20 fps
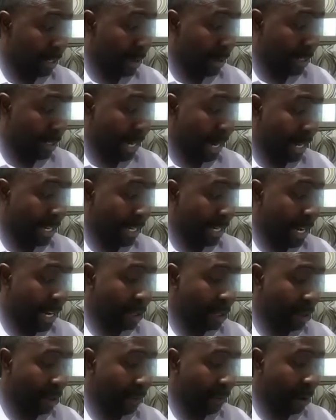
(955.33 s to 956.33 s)
was an
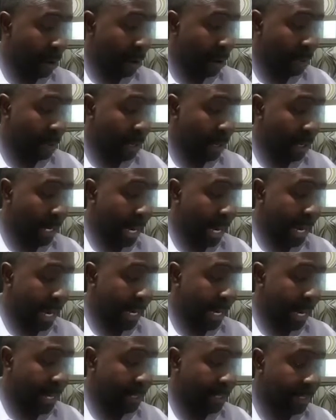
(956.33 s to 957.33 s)
allegation of corruption
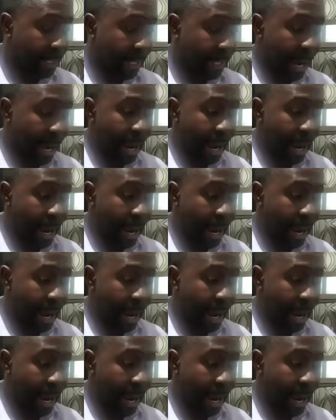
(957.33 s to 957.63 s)
against